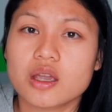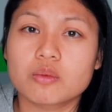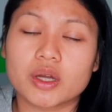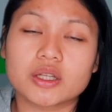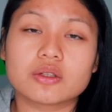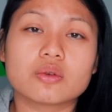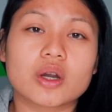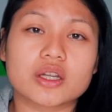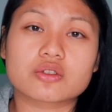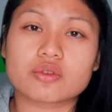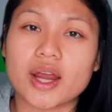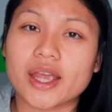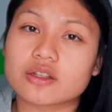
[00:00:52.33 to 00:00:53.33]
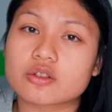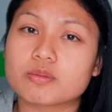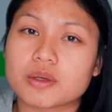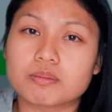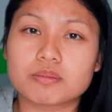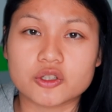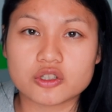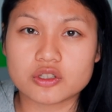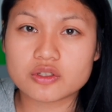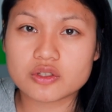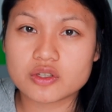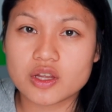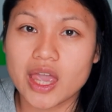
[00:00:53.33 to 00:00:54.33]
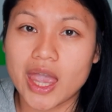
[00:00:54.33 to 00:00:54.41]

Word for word: when you are trying to be ambitious,